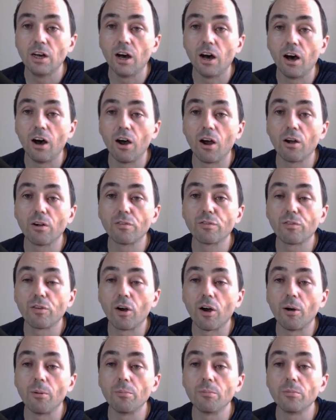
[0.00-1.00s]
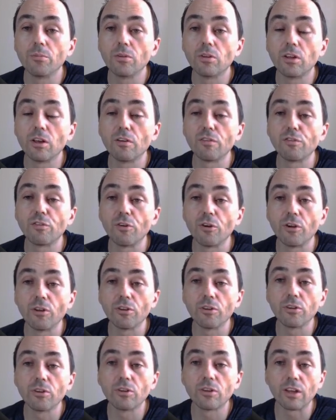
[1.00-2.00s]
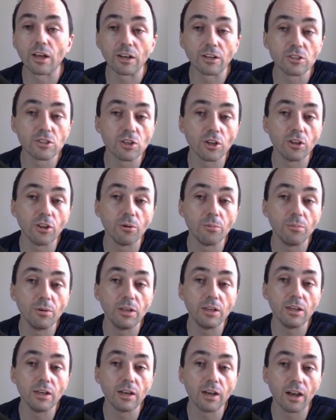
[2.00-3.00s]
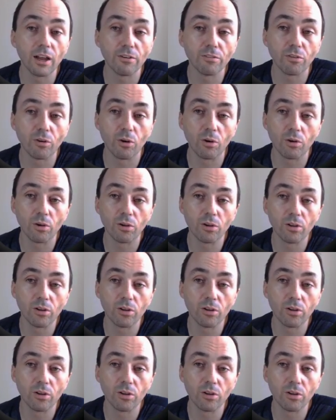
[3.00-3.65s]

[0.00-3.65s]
are from different taxonomy level